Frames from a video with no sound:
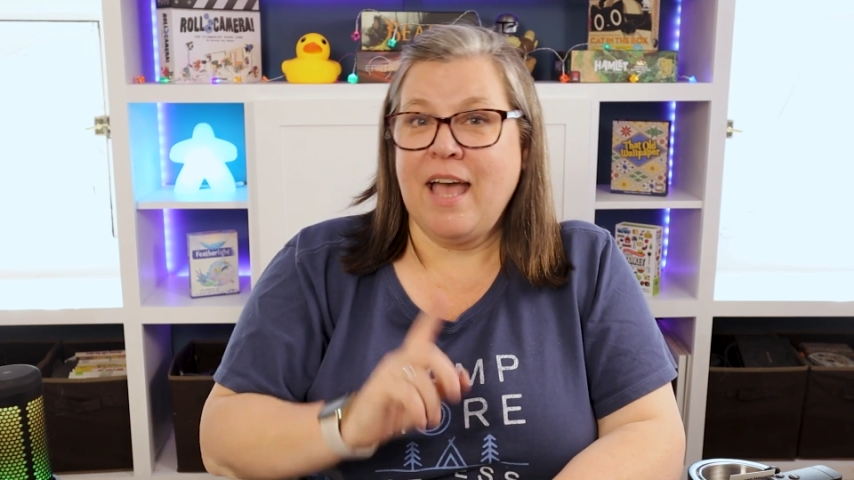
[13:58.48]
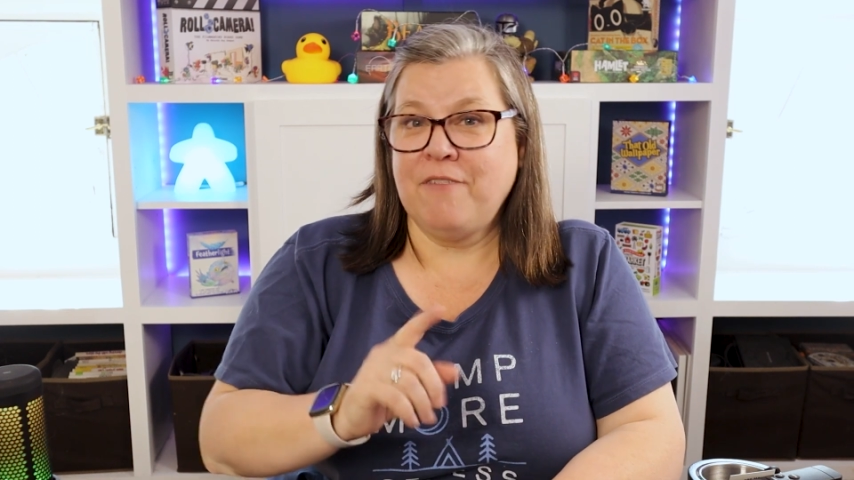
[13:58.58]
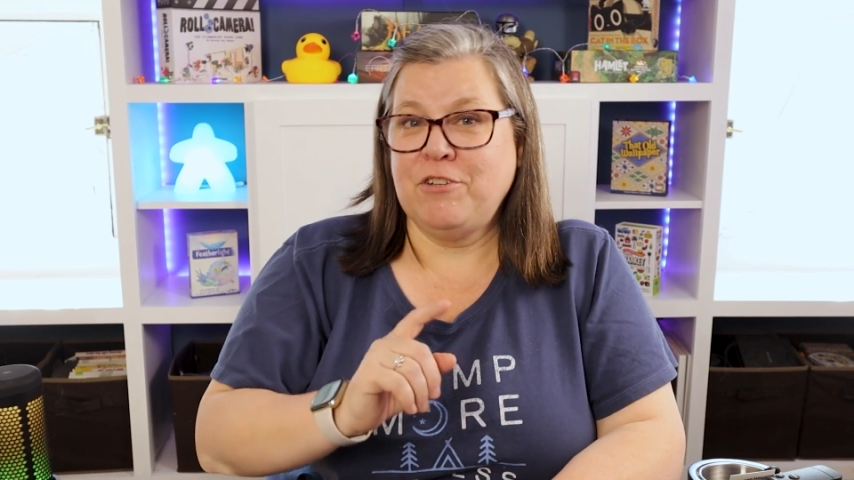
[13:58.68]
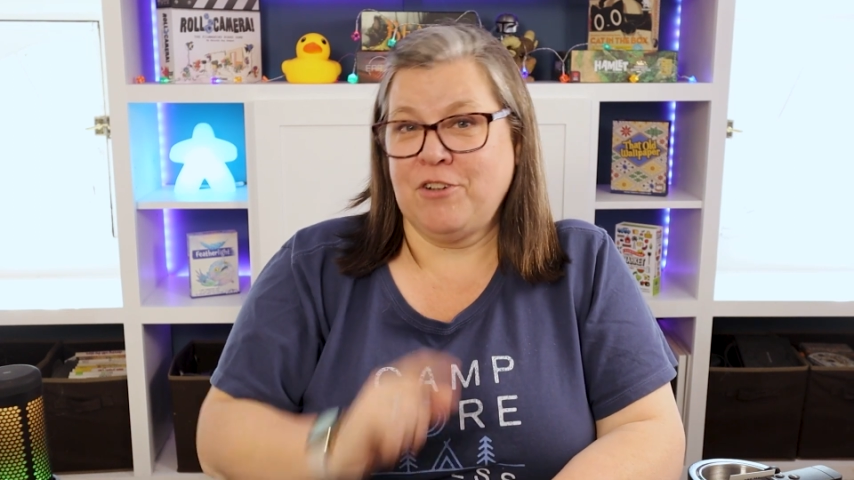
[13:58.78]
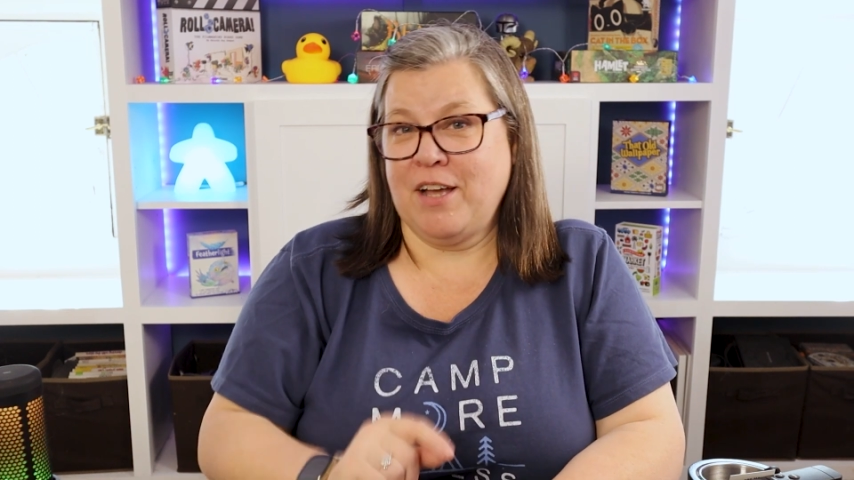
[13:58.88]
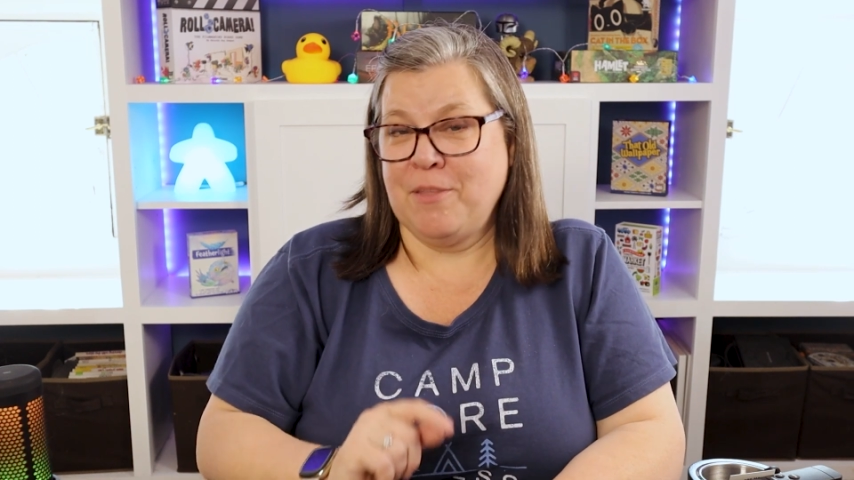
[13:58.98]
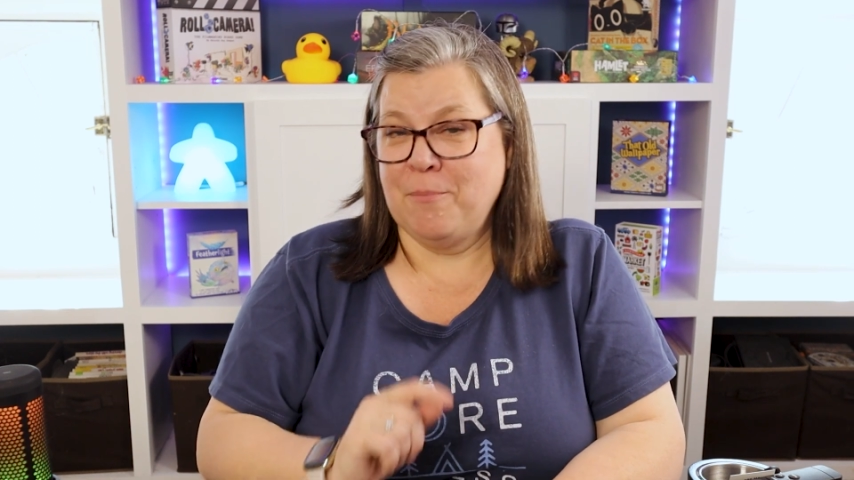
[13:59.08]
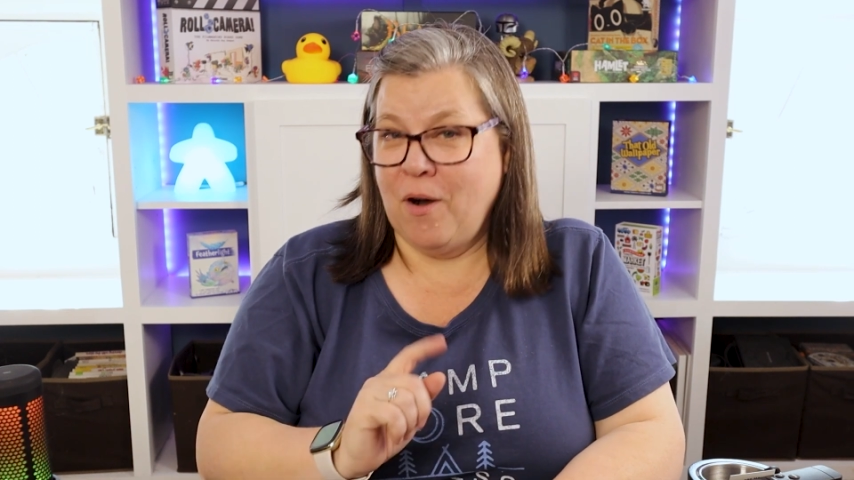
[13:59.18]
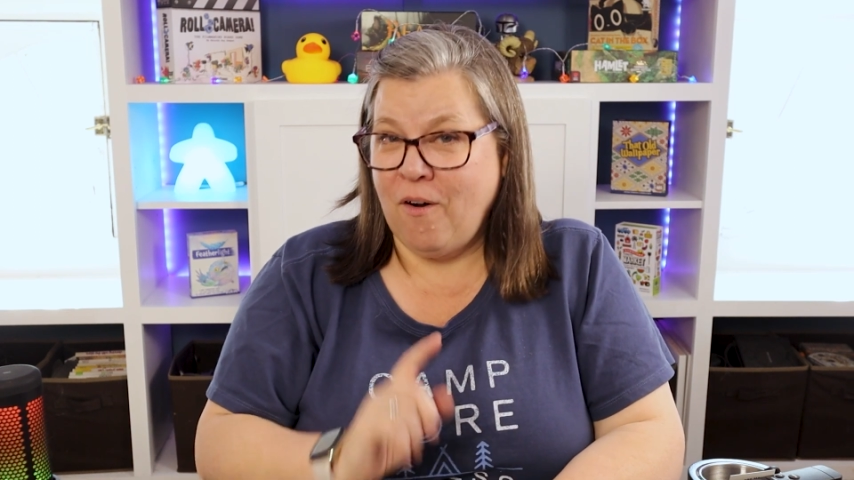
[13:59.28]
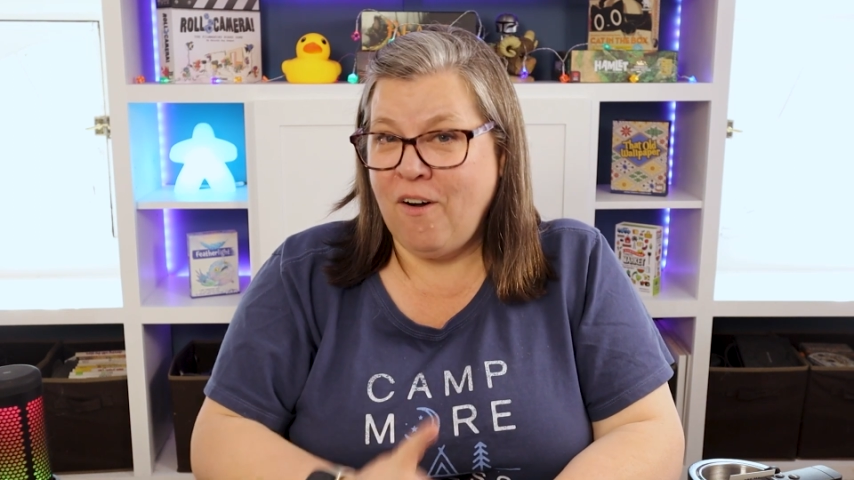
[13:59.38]
Have you tried
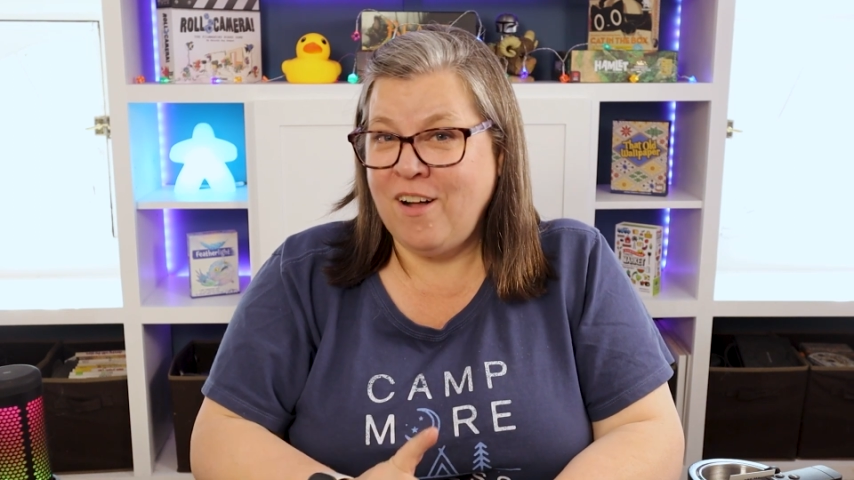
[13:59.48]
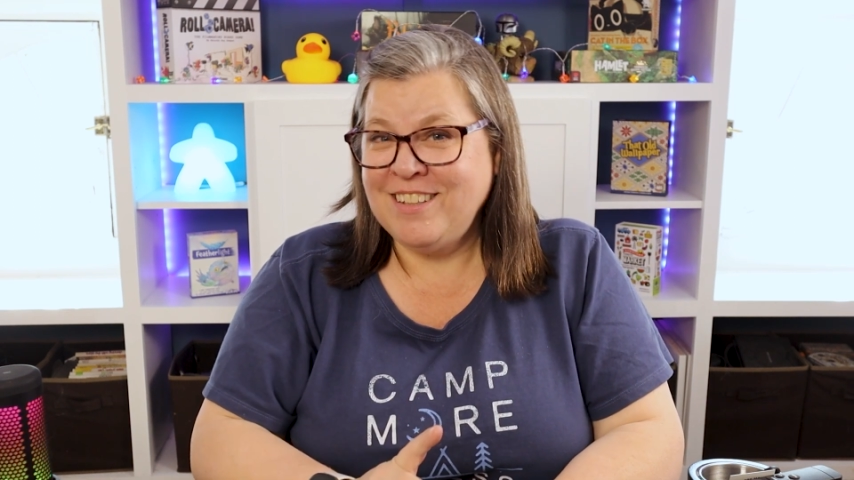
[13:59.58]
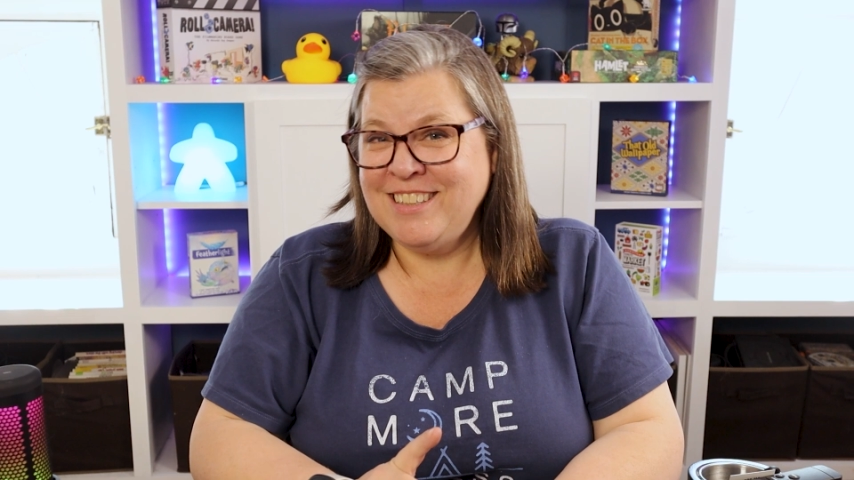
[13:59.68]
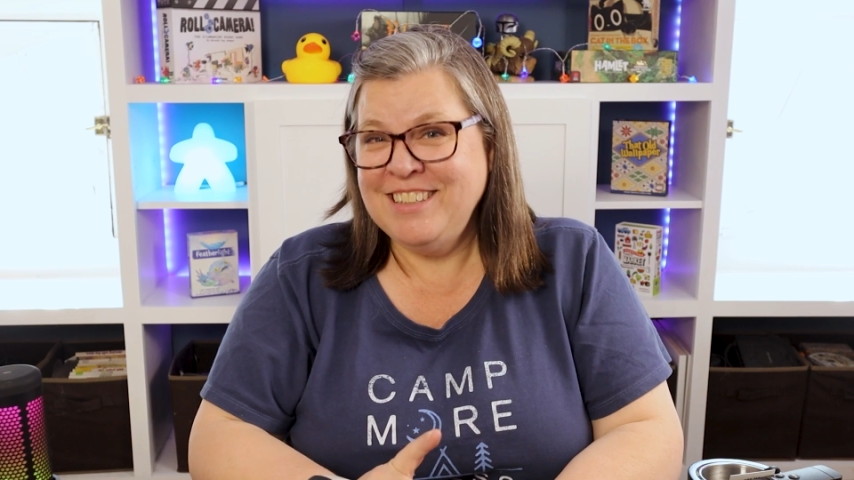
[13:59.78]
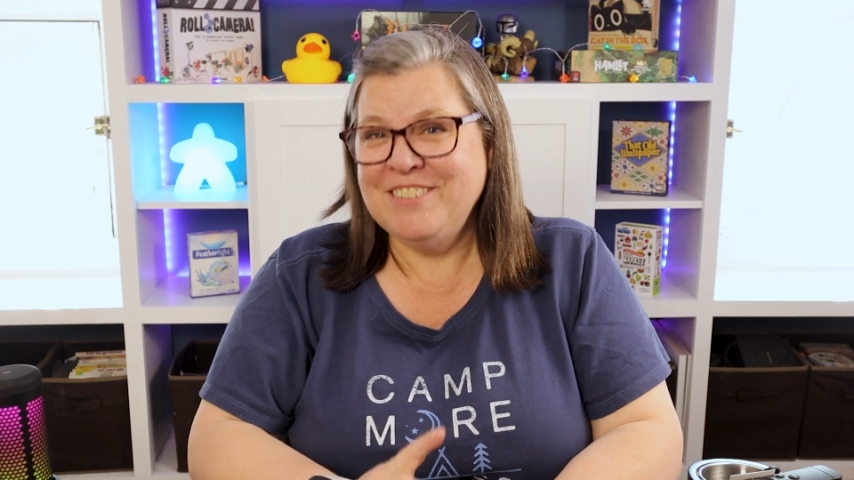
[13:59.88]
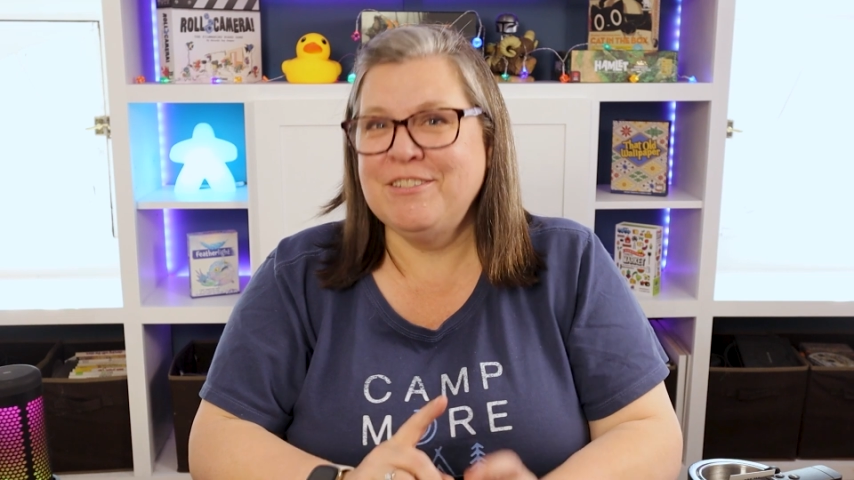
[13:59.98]
them all?